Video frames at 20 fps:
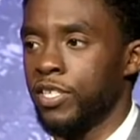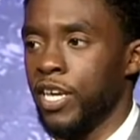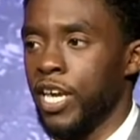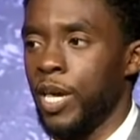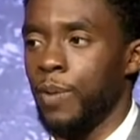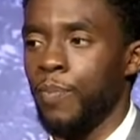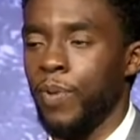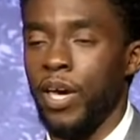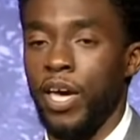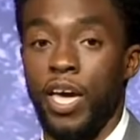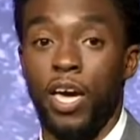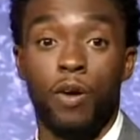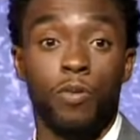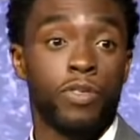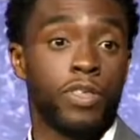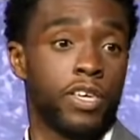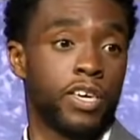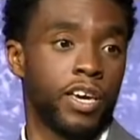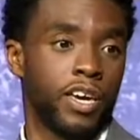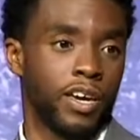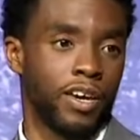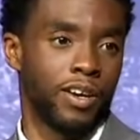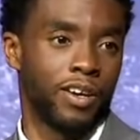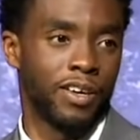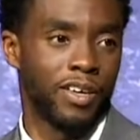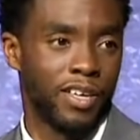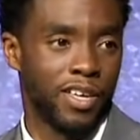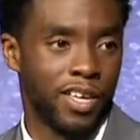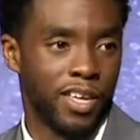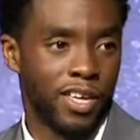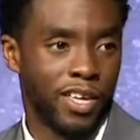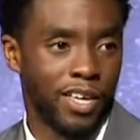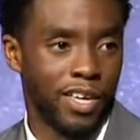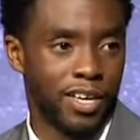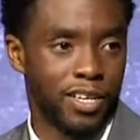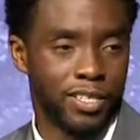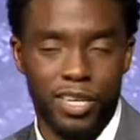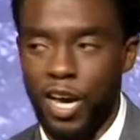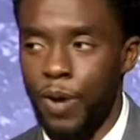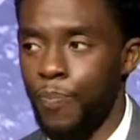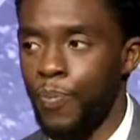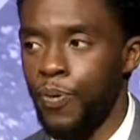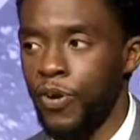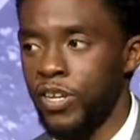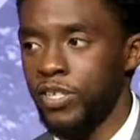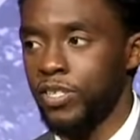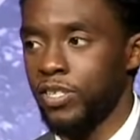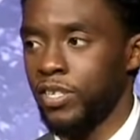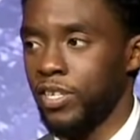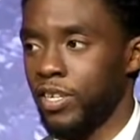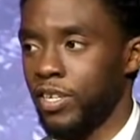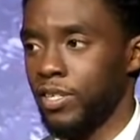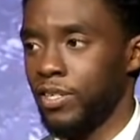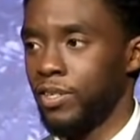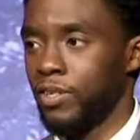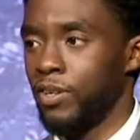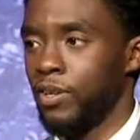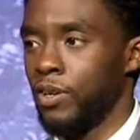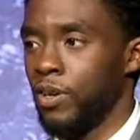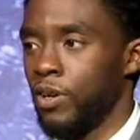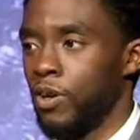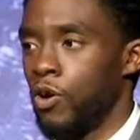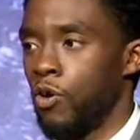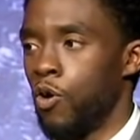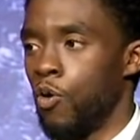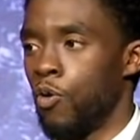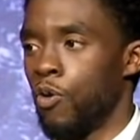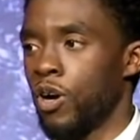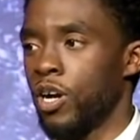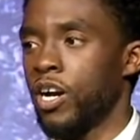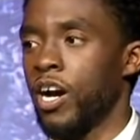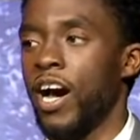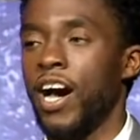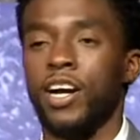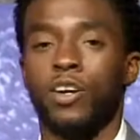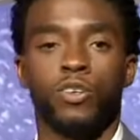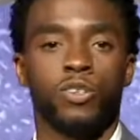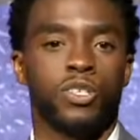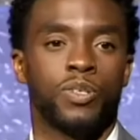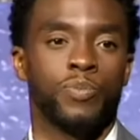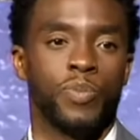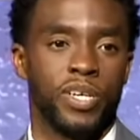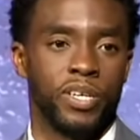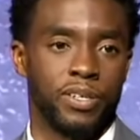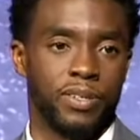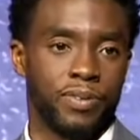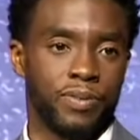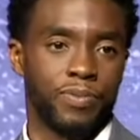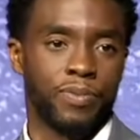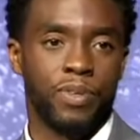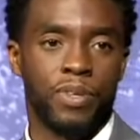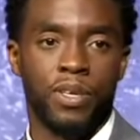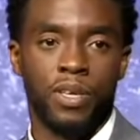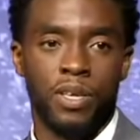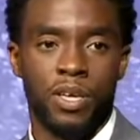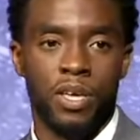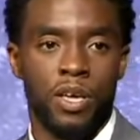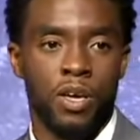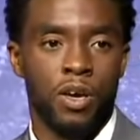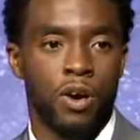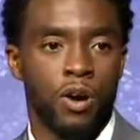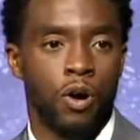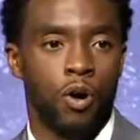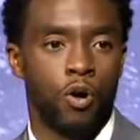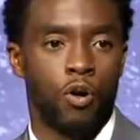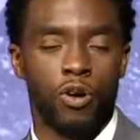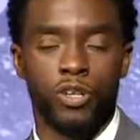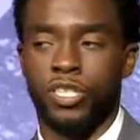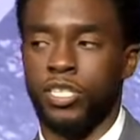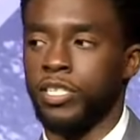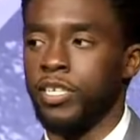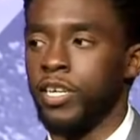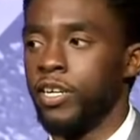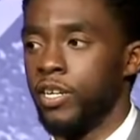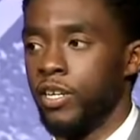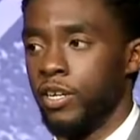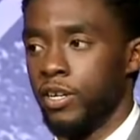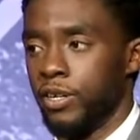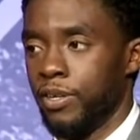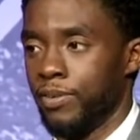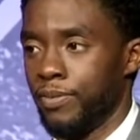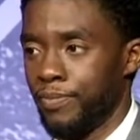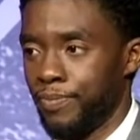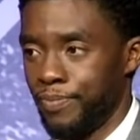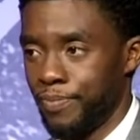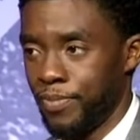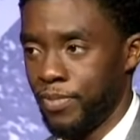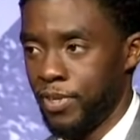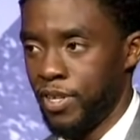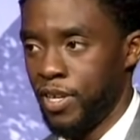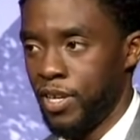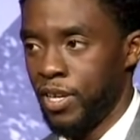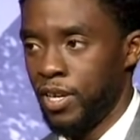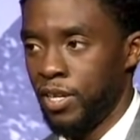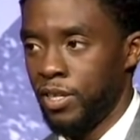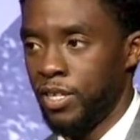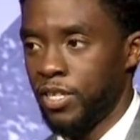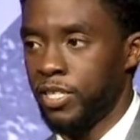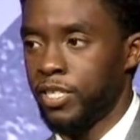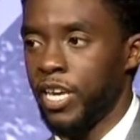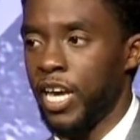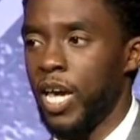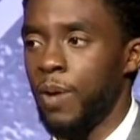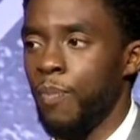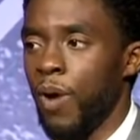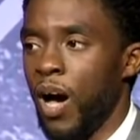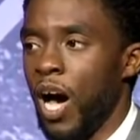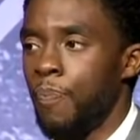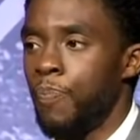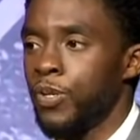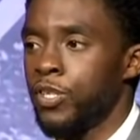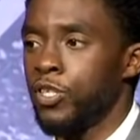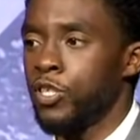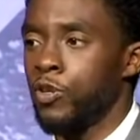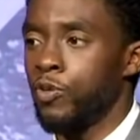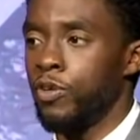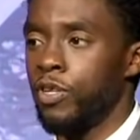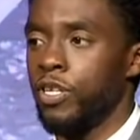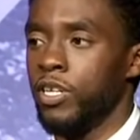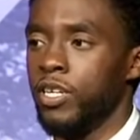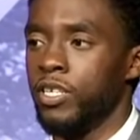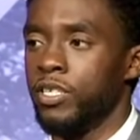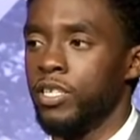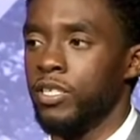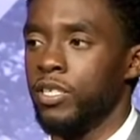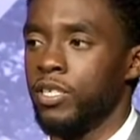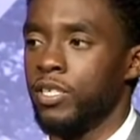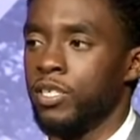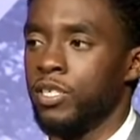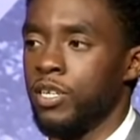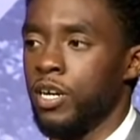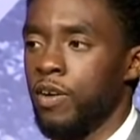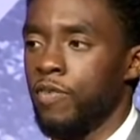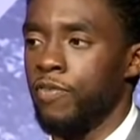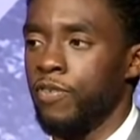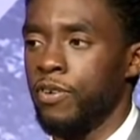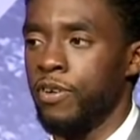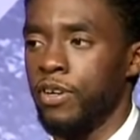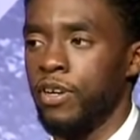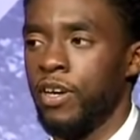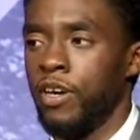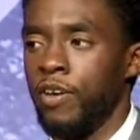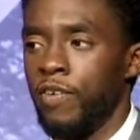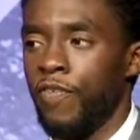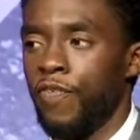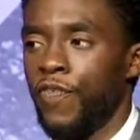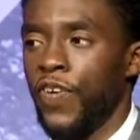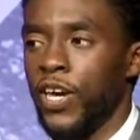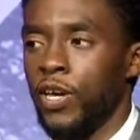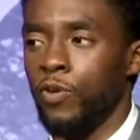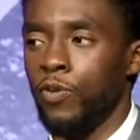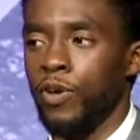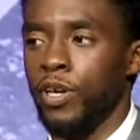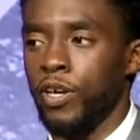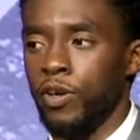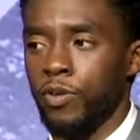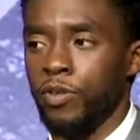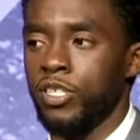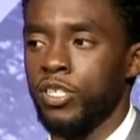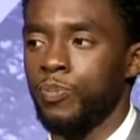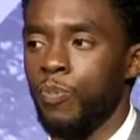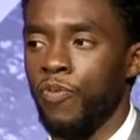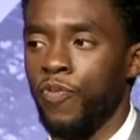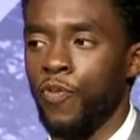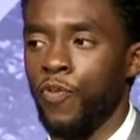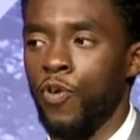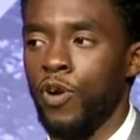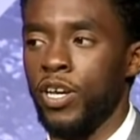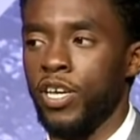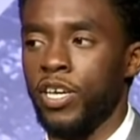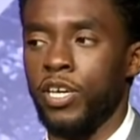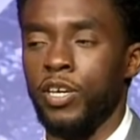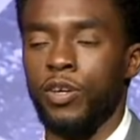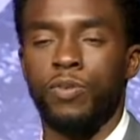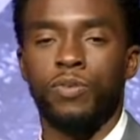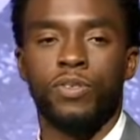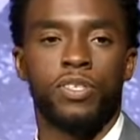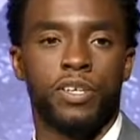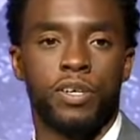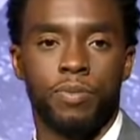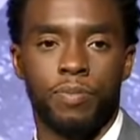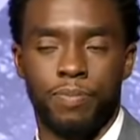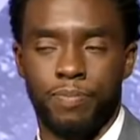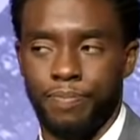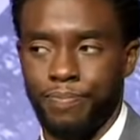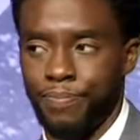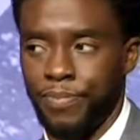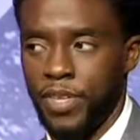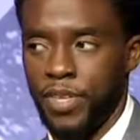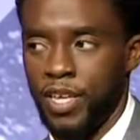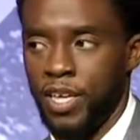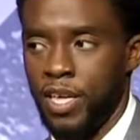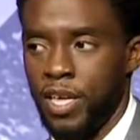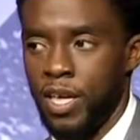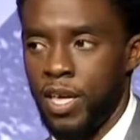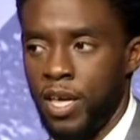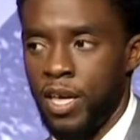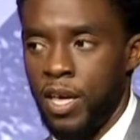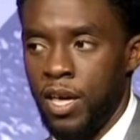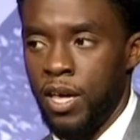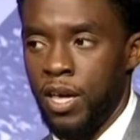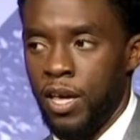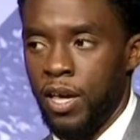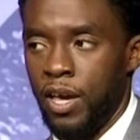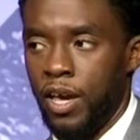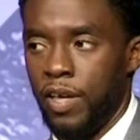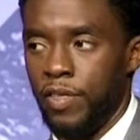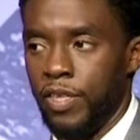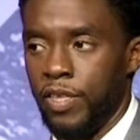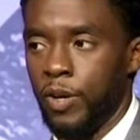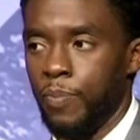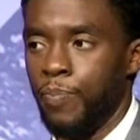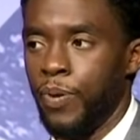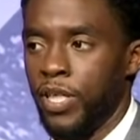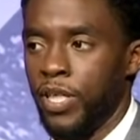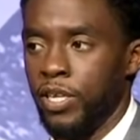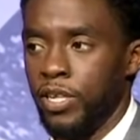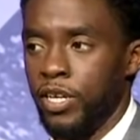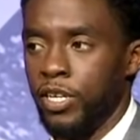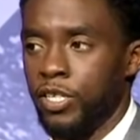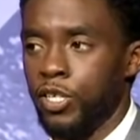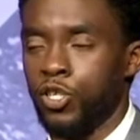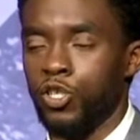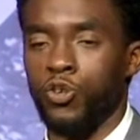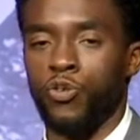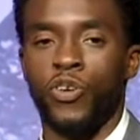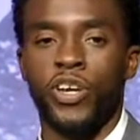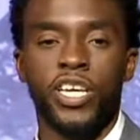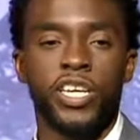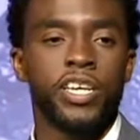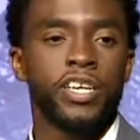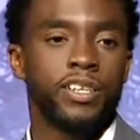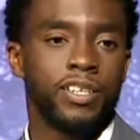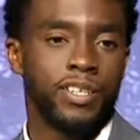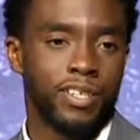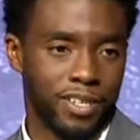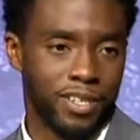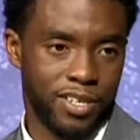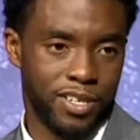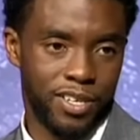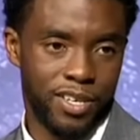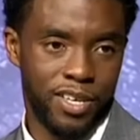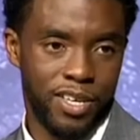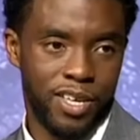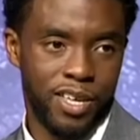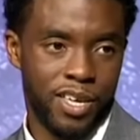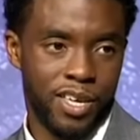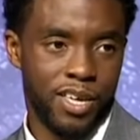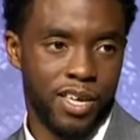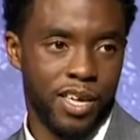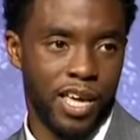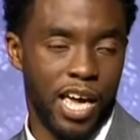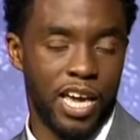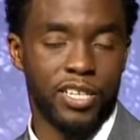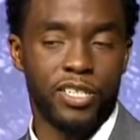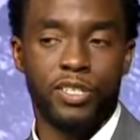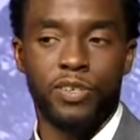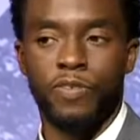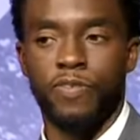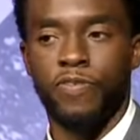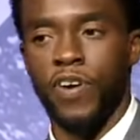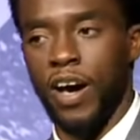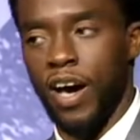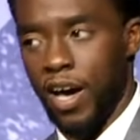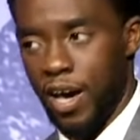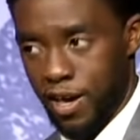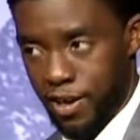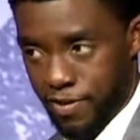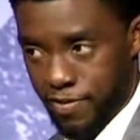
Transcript: the same health care as our president or a congressman or a senator, the same opportunity to discover fatal illness before it kills them, and the ability to treat it and survive.